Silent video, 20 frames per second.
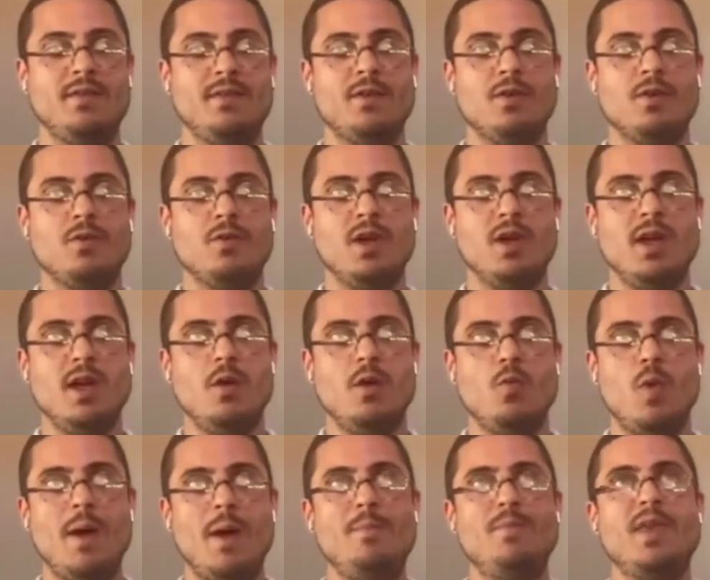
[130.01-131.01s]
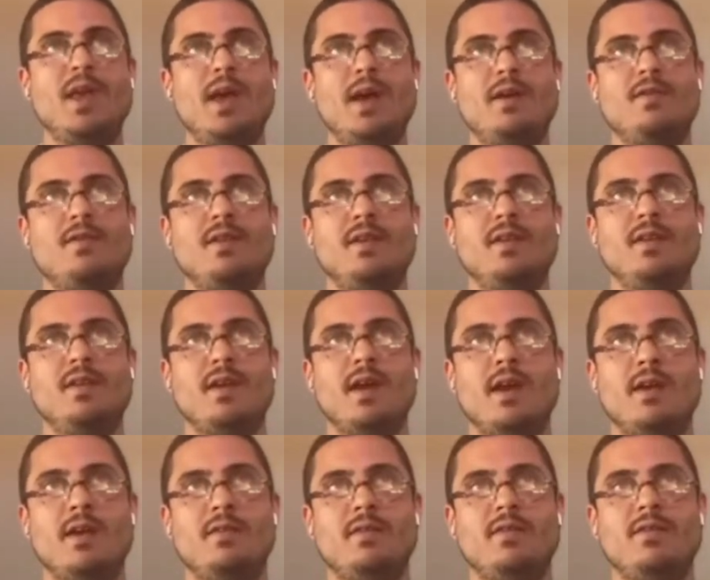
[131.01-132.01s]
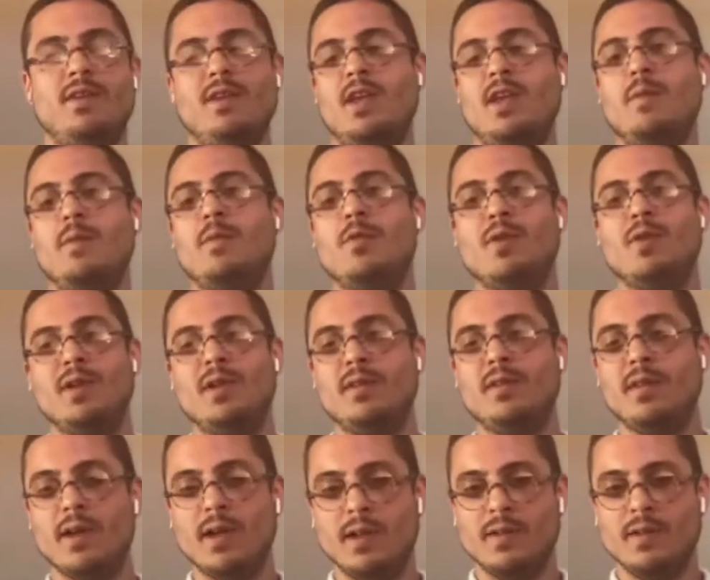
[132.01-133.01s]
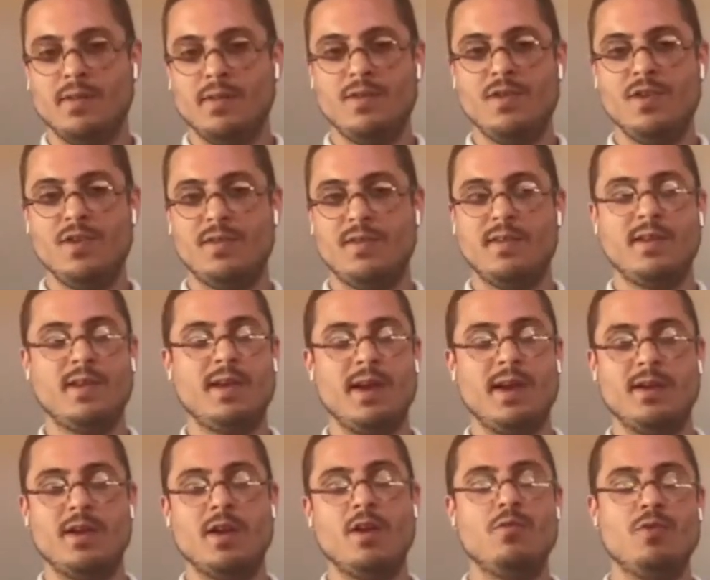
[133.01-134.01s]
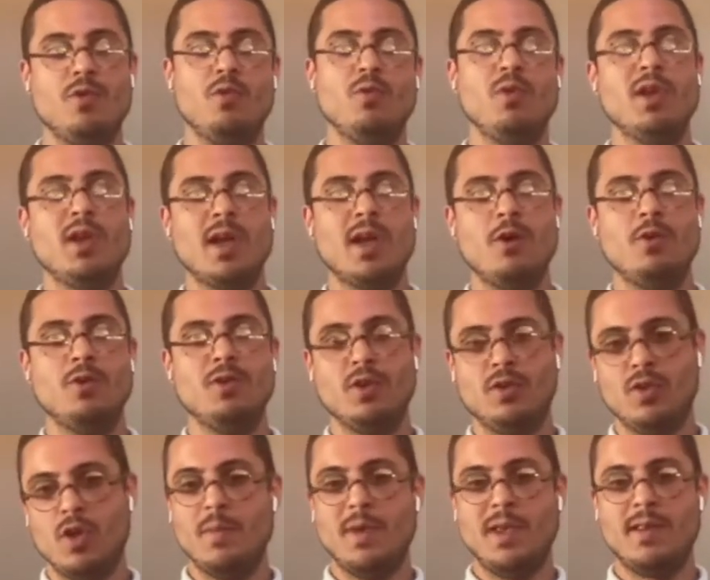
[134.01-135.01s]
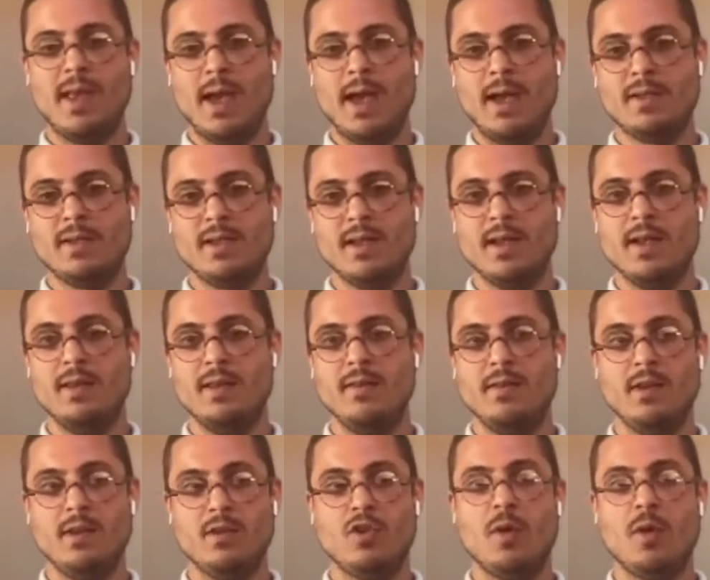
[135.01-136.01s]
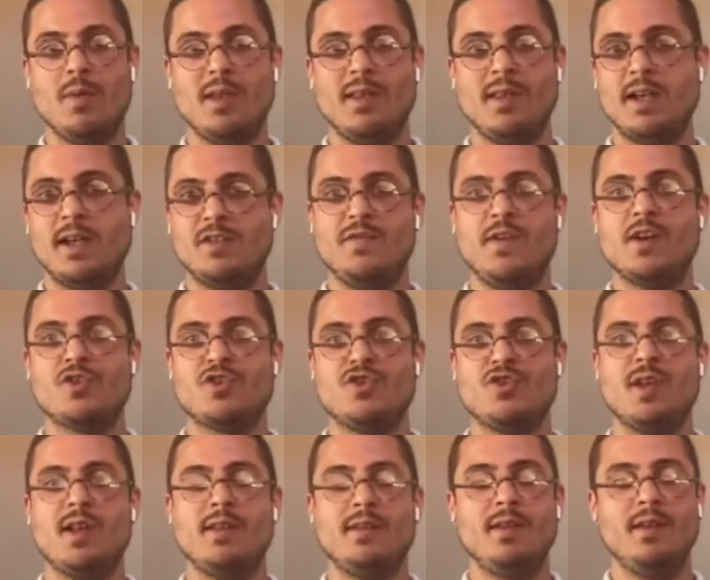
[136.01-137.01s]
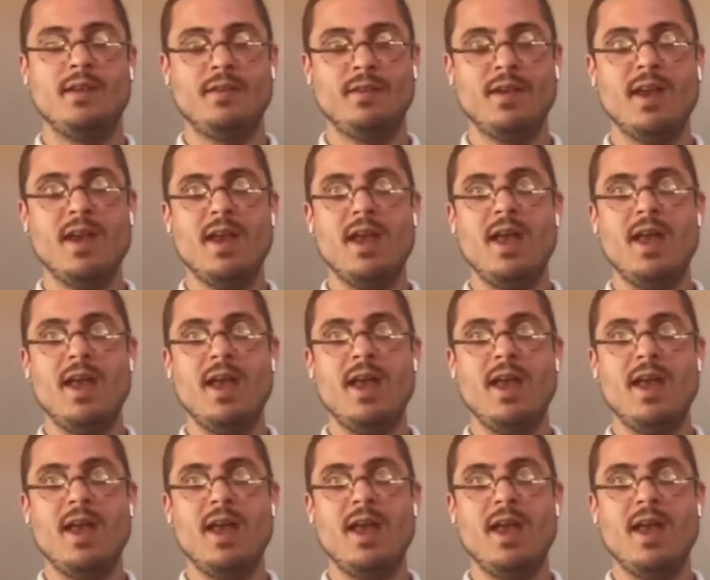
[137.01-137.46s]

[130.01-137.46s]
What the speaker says: So WebDEX is, as the name already tells, just kind of rolling out AtomicDEX and the AtomicDEX functionalities